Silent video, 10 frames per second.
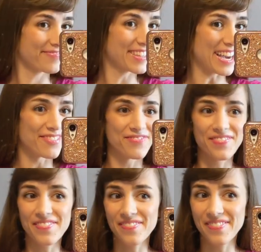Yeah,
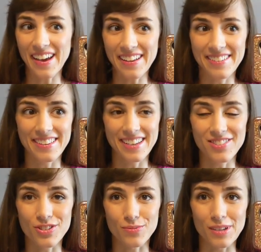I think
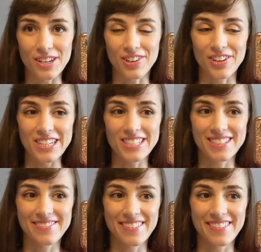it just made a crease.